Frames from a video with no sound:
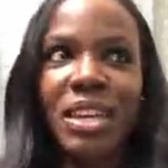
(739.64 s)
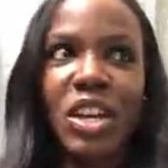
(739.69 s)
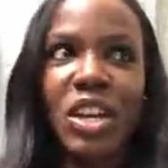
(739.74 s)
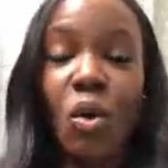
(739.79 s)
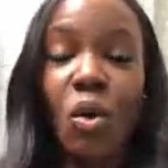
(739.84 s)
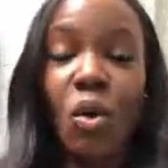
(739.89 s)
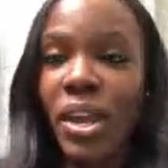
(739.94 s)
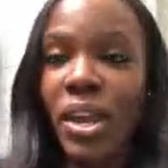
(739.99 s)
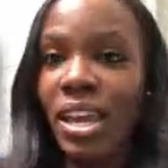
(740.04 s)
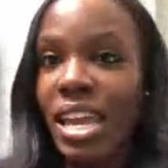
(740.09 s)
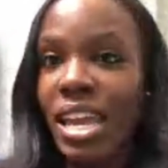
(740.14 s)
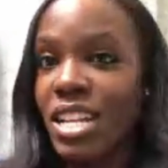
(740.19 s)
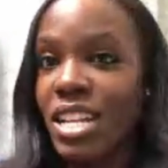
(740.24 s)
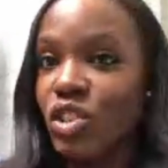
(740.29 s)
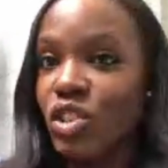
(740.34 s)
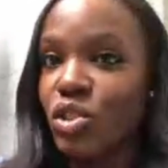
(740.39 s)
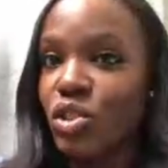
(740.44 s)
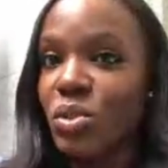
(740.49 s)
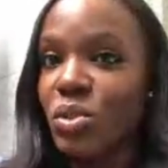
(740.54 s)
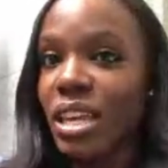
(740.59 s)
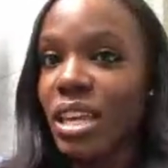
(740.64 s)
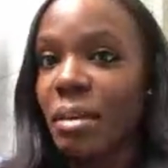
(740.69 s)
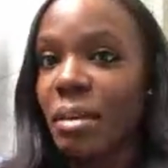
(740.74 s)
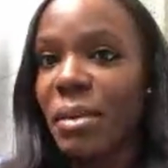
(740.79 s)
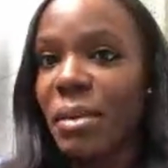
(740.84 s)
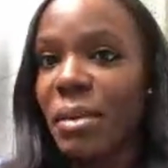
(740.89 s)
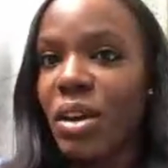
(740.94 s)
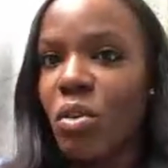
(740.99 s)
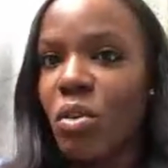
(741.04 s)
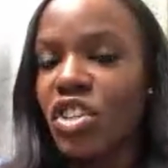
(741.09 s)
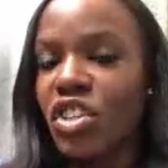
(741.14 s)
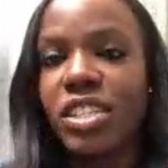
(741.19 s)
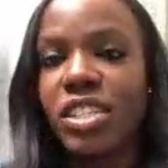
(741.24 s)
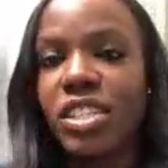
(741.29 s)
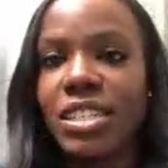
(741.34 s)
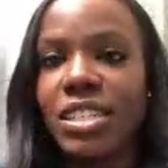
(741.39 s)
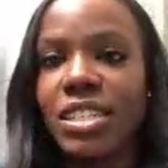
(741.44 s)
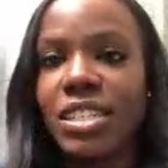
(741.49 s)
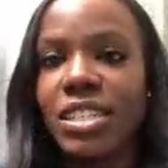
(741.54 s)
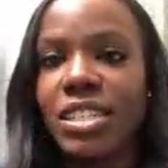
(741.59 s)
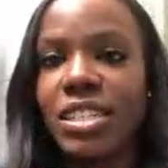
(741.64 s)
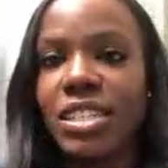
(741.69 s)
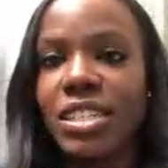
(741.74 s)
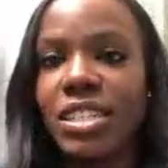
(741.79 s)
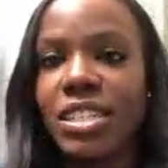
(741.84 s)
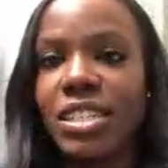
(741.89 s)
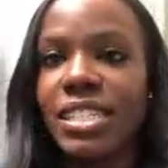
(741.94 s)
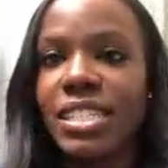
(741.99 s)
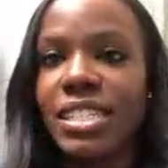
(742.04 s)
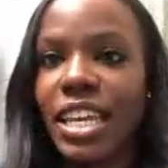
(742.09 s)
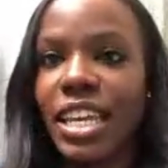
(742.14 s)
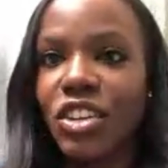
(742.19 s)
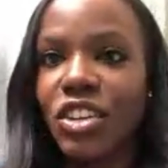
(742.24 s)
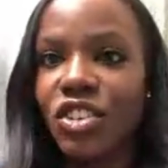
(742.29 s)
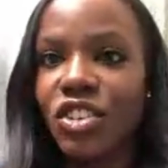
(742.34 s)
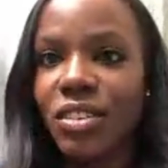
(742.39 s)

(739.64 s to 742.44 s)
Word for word: going into the Olympia or just on stage?